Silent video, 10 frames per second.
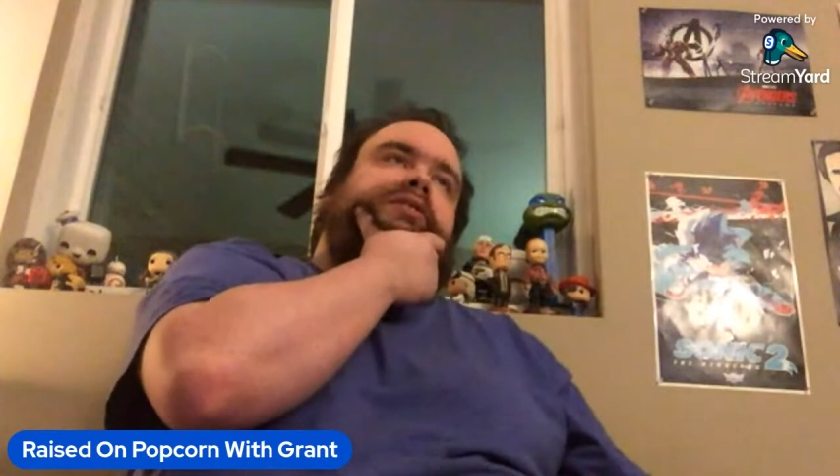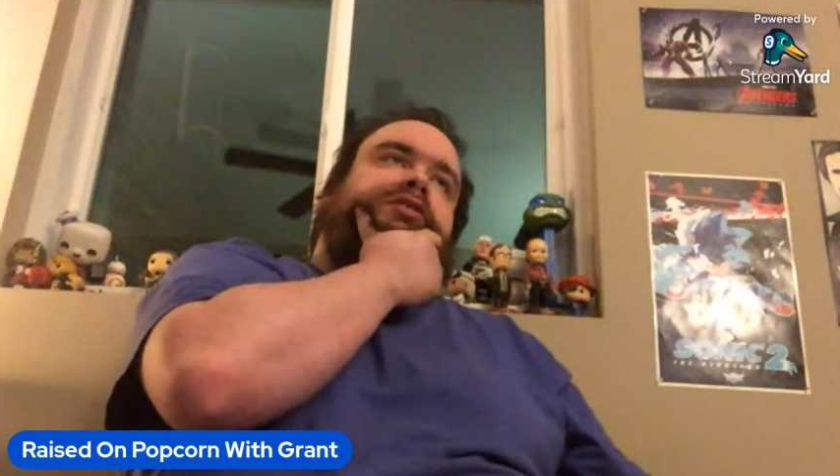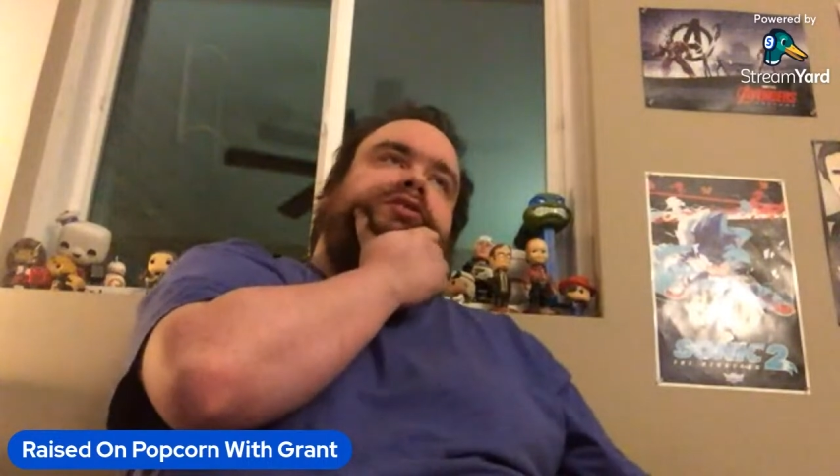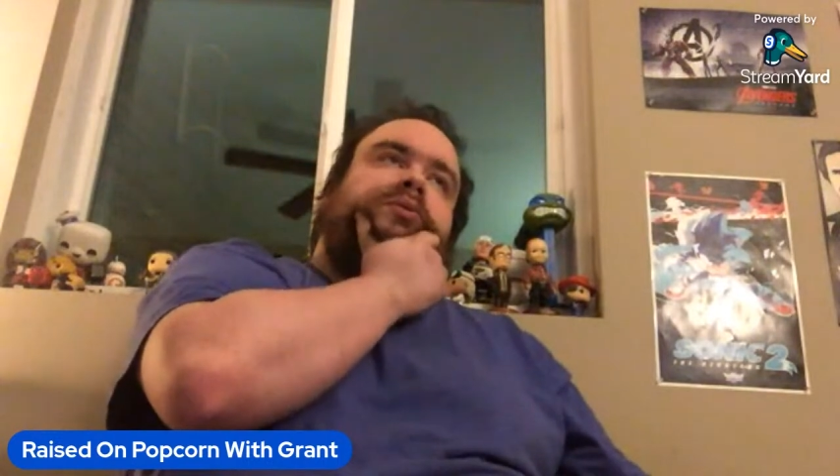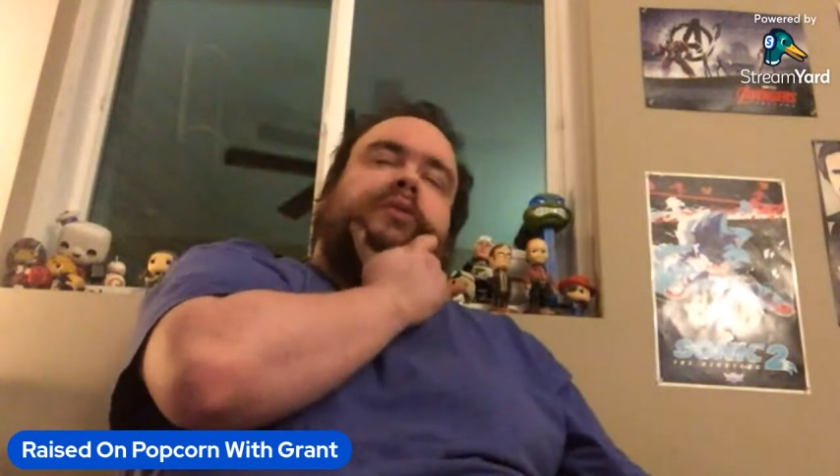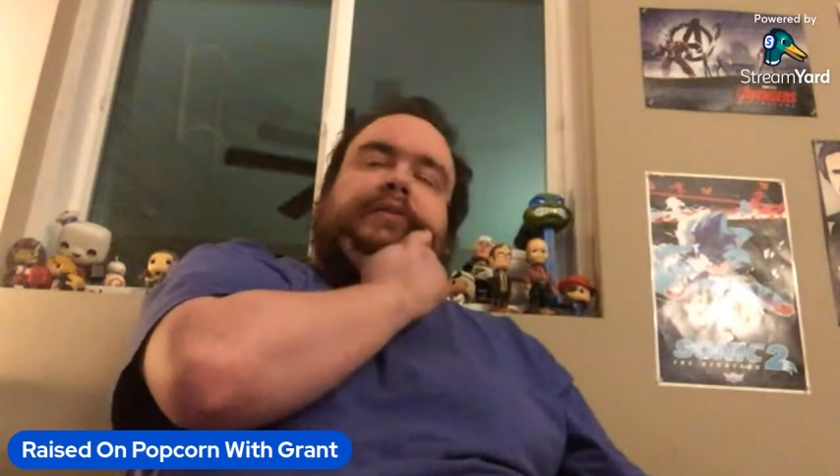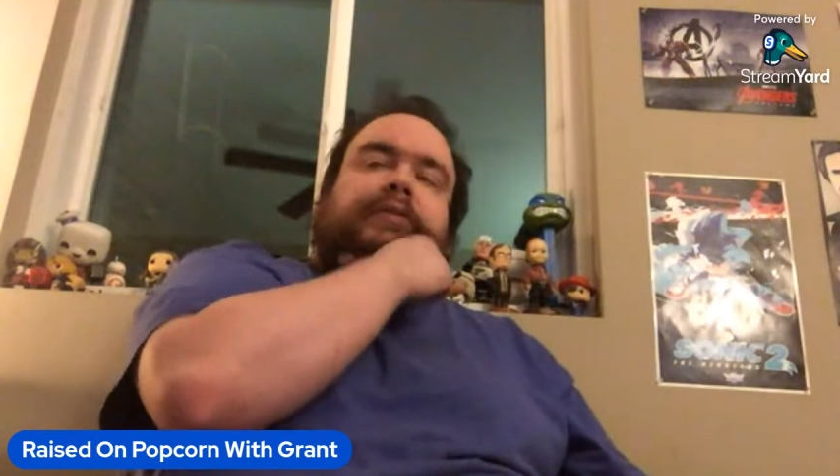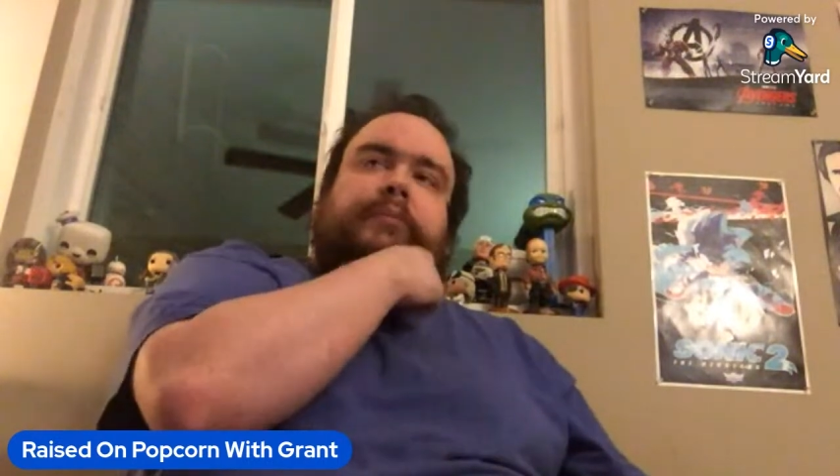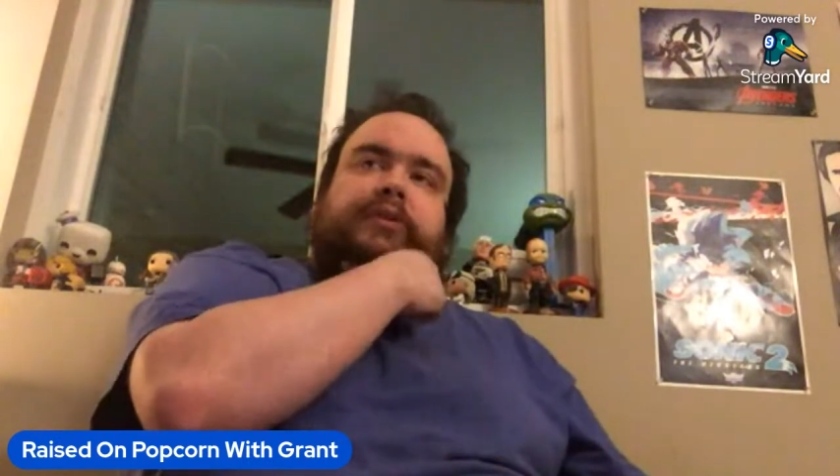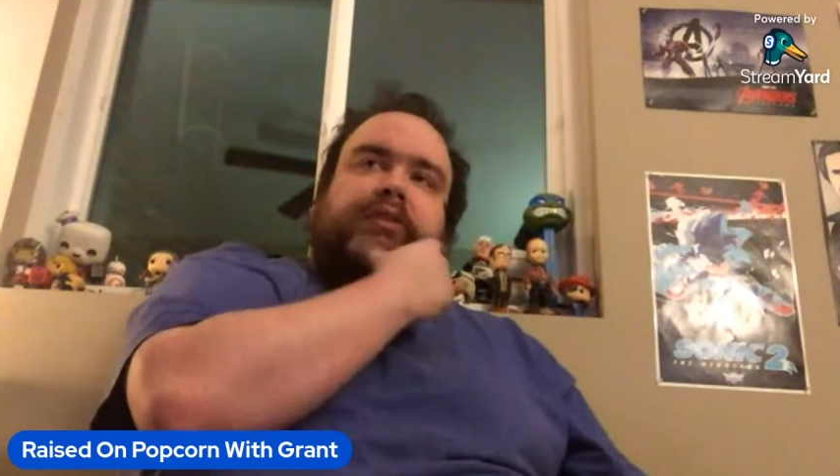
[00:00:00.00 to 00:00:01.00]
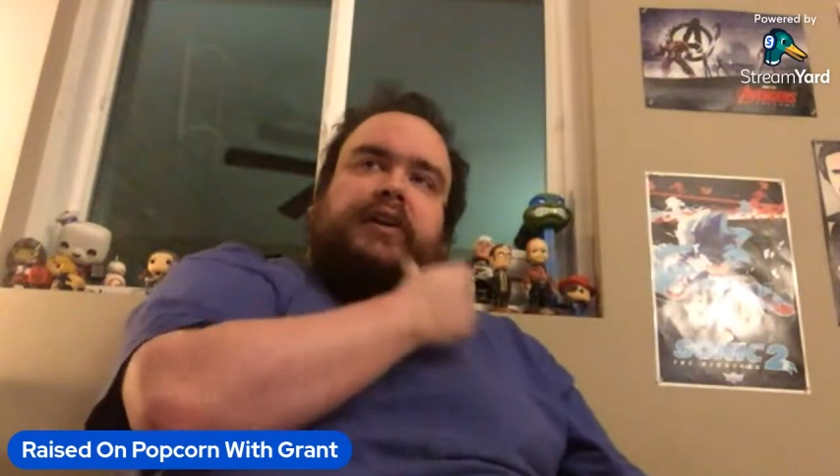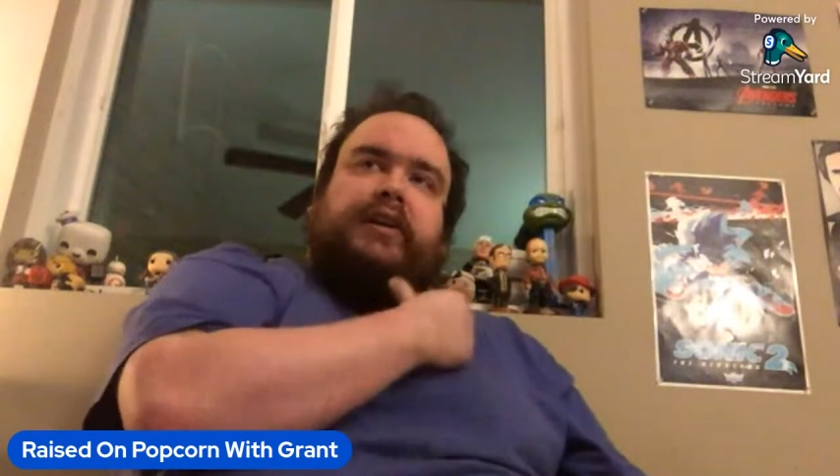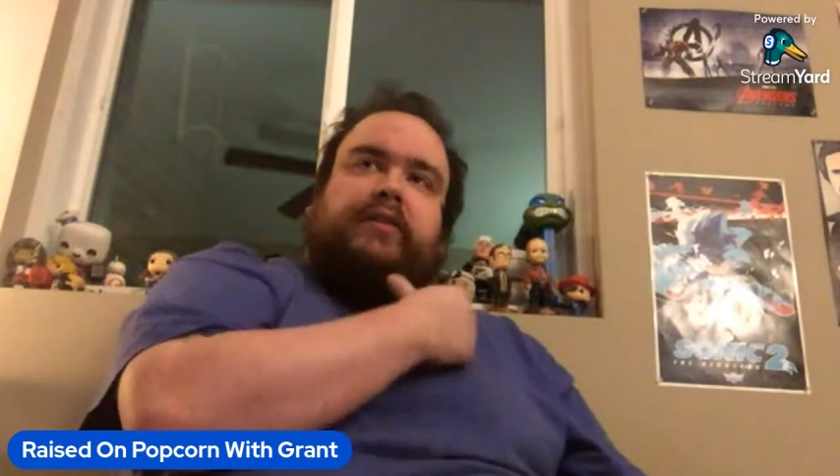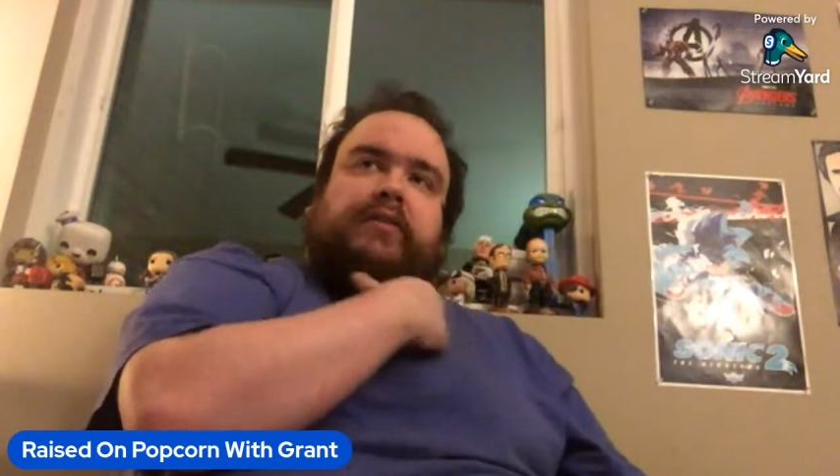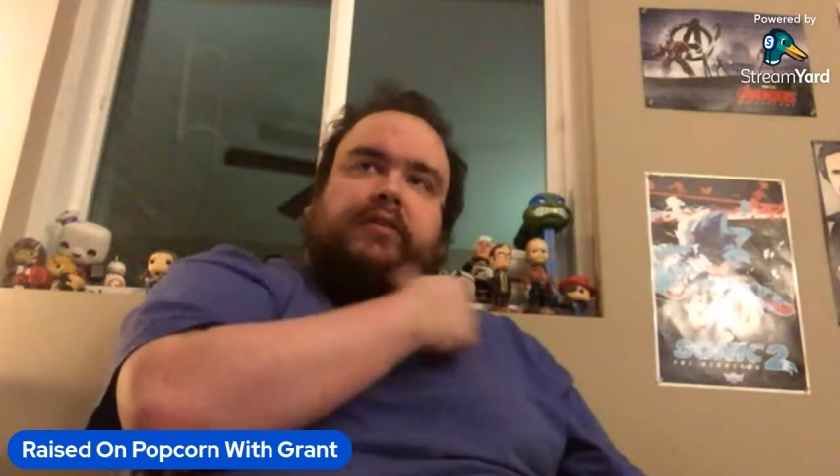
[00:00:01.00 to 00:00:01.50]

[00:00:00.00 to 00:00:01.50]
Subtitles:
to close the book on it.